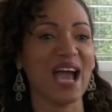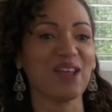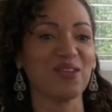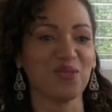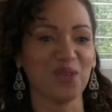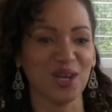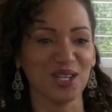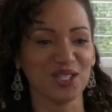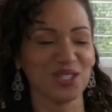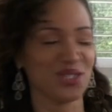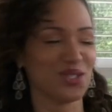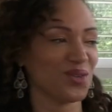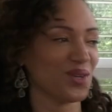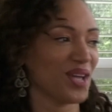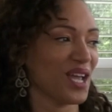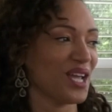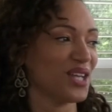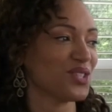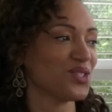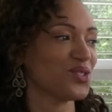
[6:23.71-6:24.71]
and one
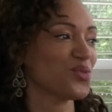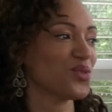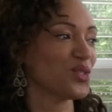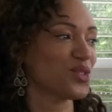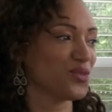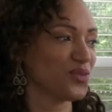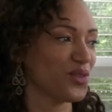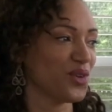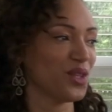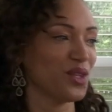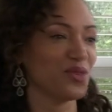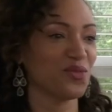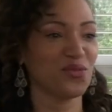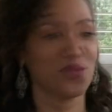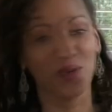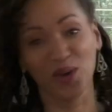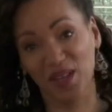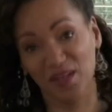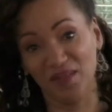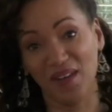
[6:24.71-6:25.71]
suitcase was full of
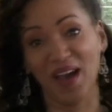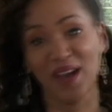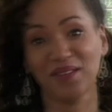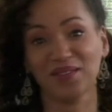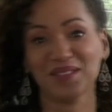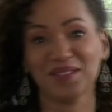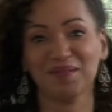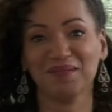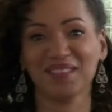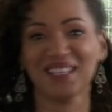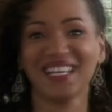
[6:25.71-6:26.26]
45s.